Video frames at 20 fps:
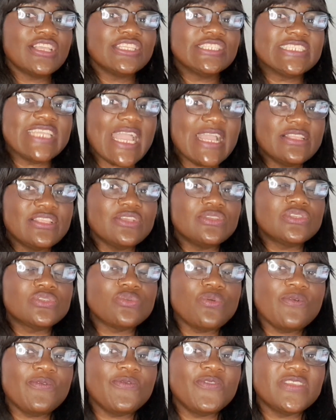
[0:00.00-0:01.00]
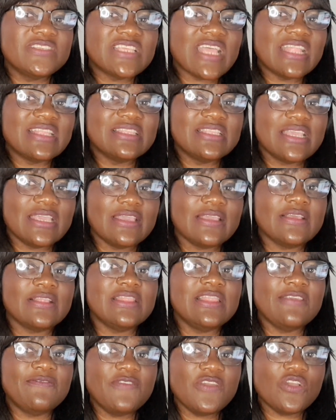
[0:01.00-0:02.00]
Check the school fees and the
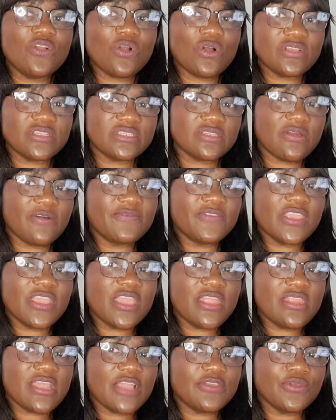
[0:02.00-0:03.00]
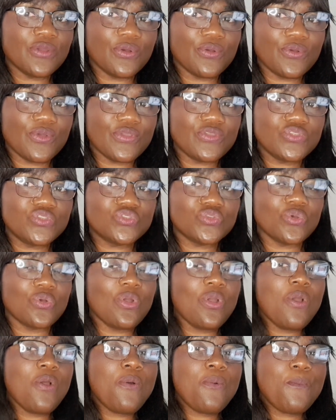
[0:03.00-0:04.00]
living cost of the area you're going to.
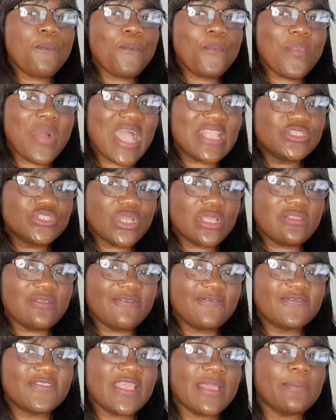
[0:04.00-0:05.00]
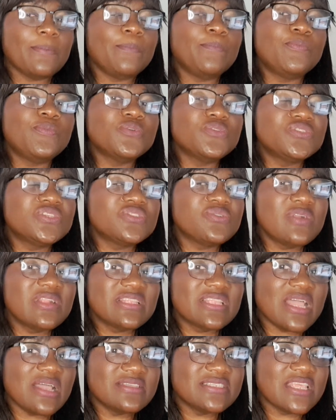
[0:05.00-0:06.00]
Merge all of them. Put
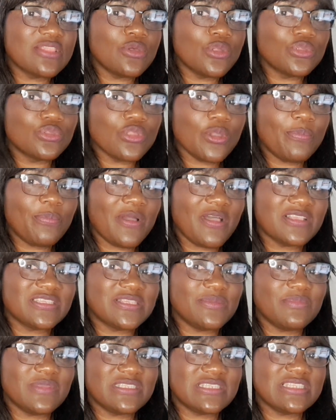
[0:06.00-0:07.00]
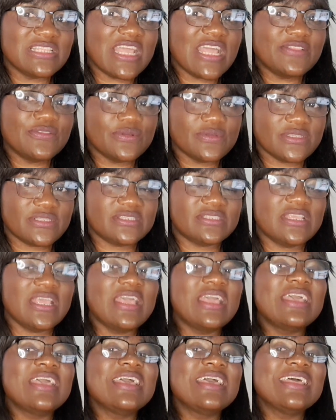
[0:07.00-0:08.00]
3,000 on top as miscellaneous.
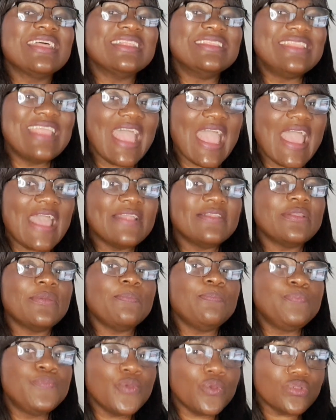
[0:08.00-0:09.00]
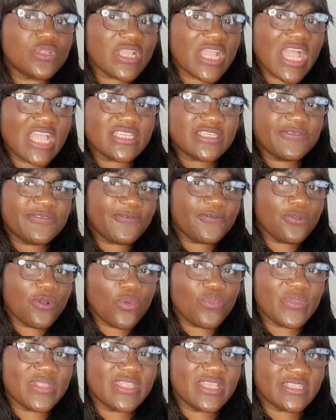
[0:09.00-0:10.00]
Then build cash flow
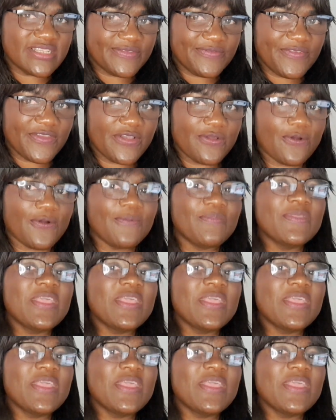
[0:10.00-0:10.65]
with this figure.